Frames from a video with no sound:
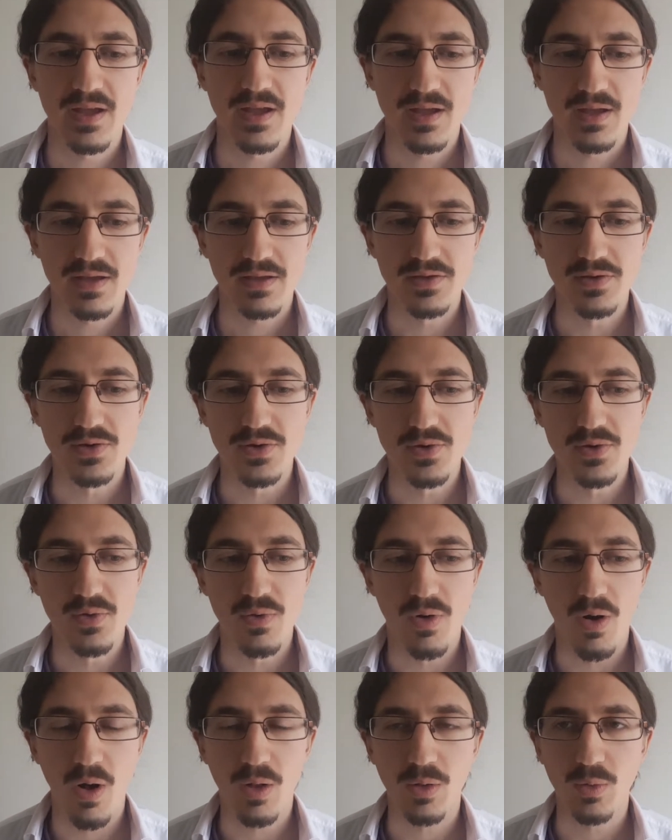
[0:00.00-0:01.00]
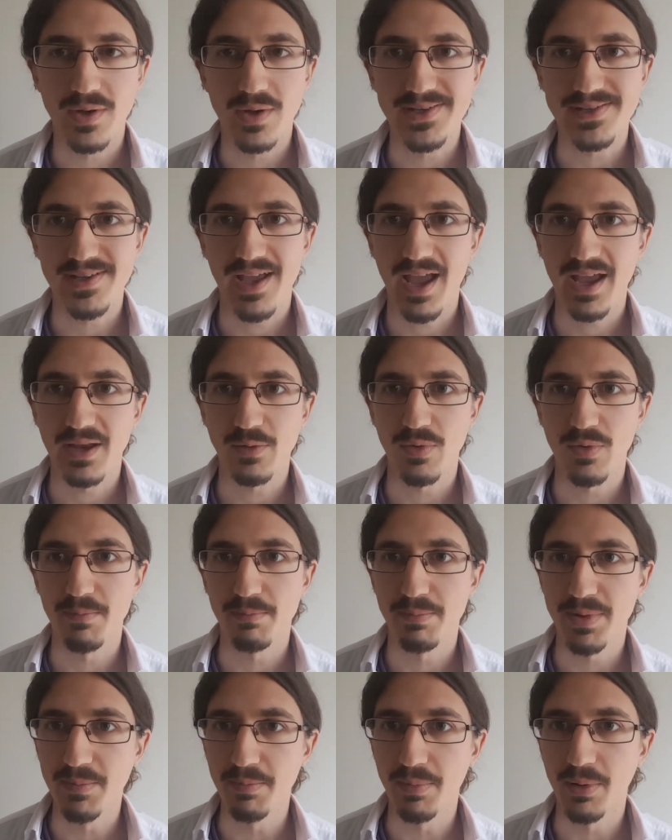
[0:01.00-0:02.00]
you always hate when
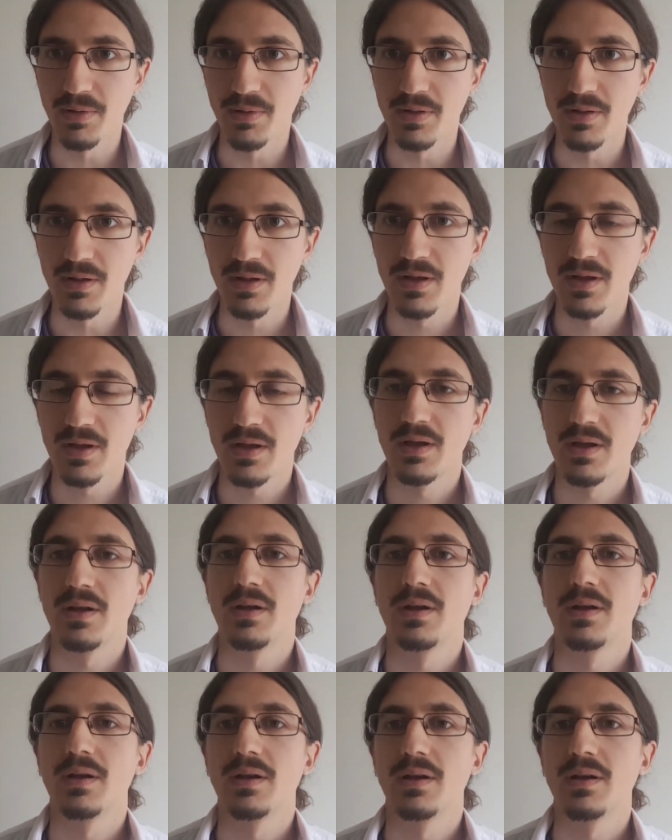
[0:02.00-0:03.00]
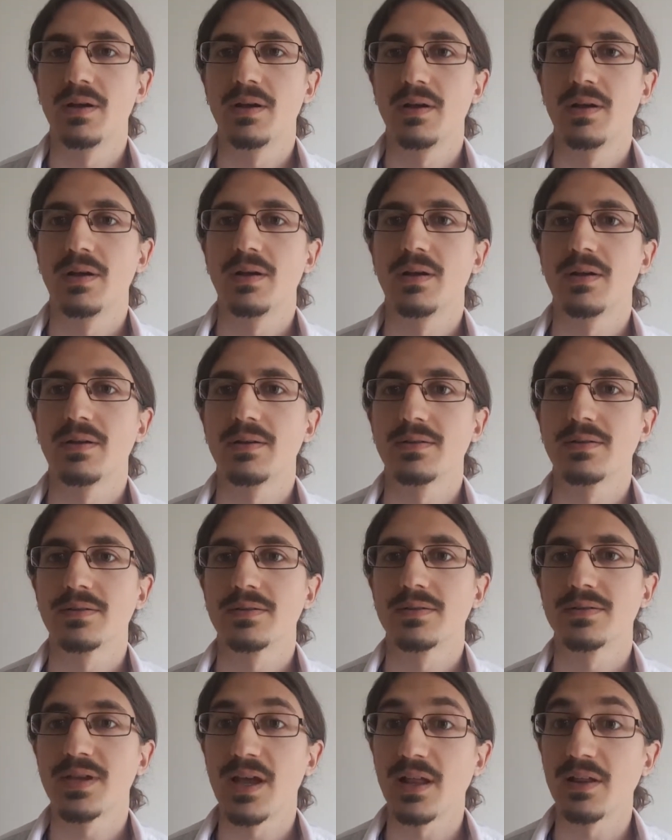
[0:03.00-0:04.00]
people
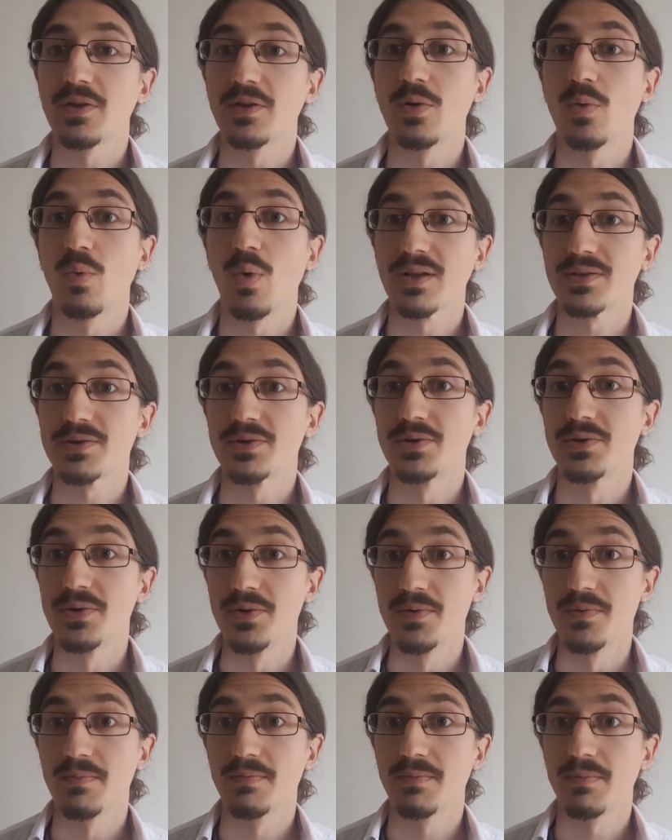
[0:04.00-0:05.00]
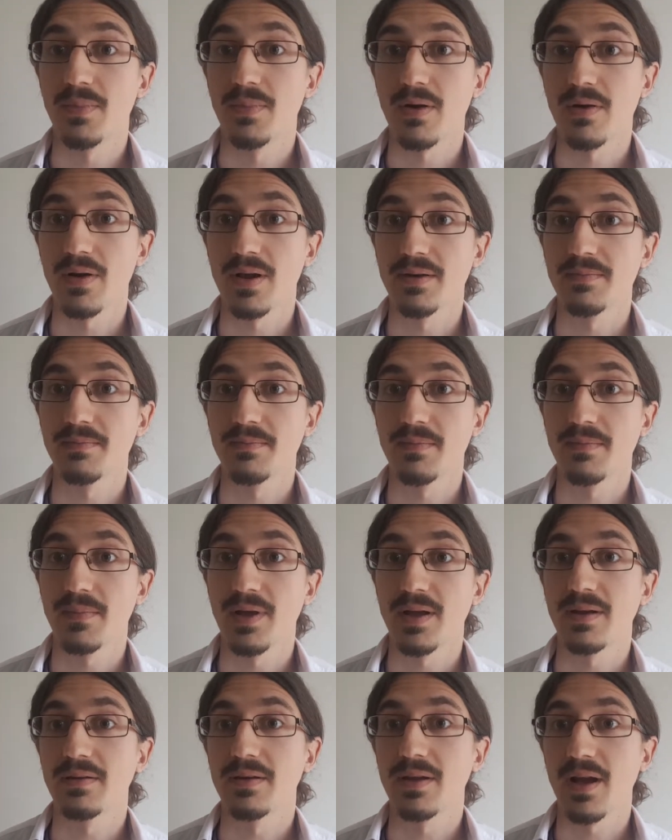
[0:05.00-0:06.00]
tell you what to do, all right?
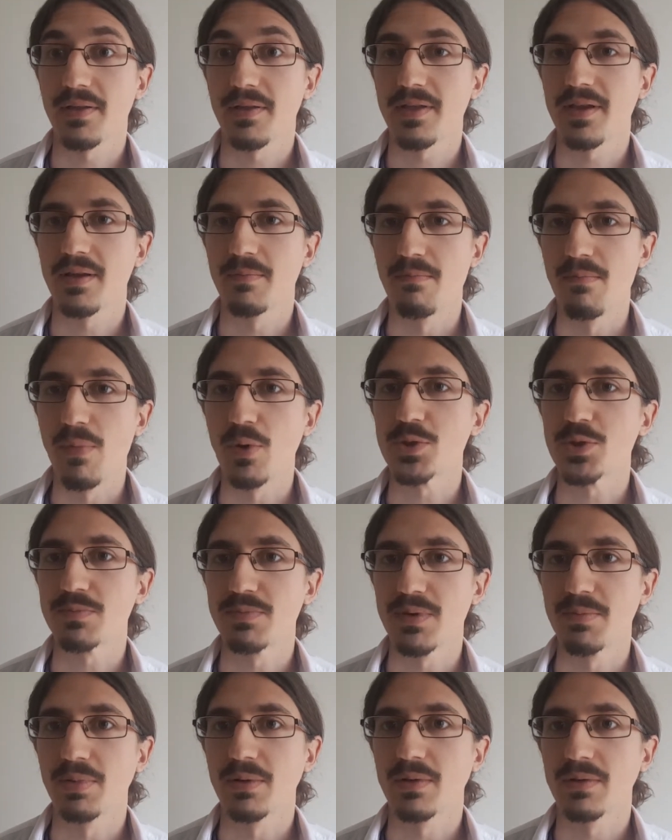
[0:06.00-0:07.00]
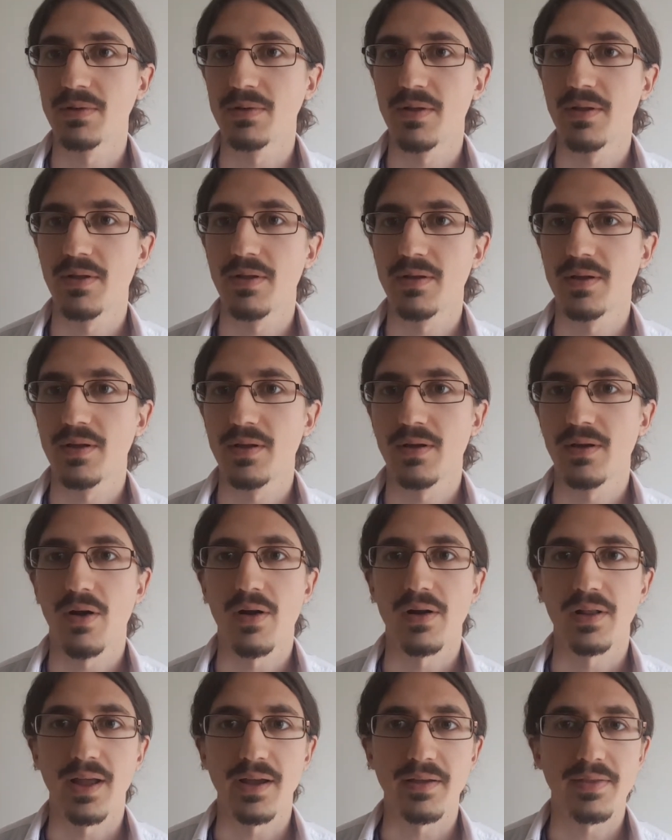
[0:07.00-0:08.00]
And I think most people are
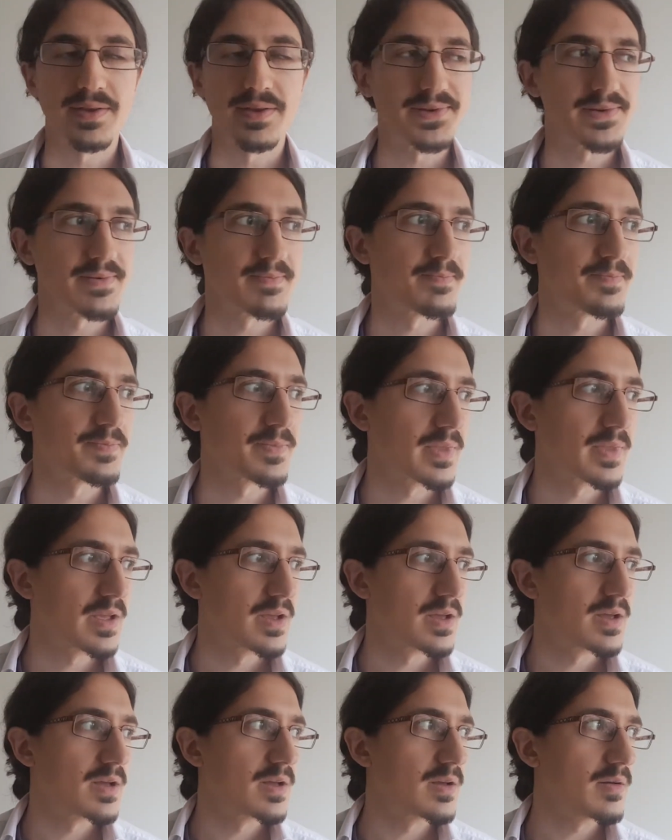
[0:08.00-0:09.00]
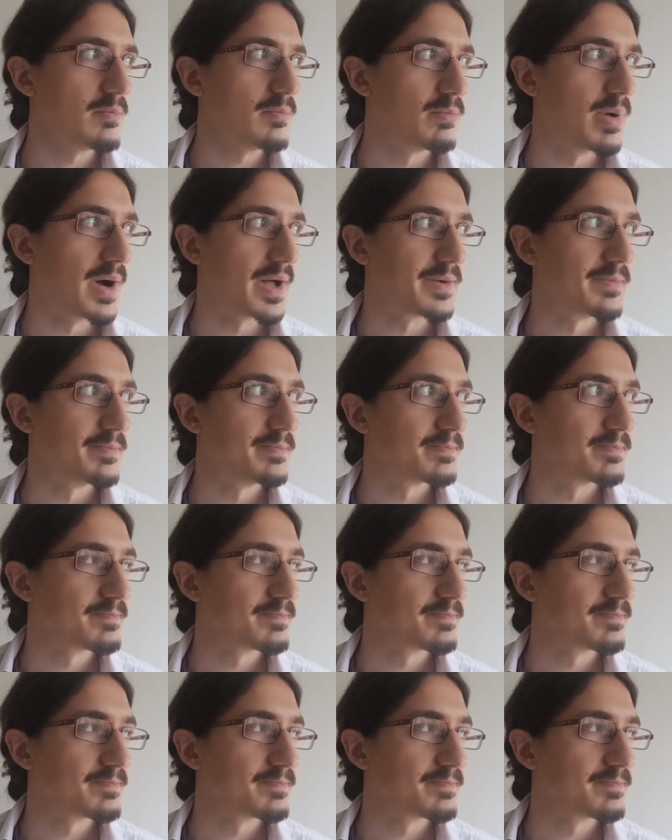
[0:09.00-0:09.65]
like this. But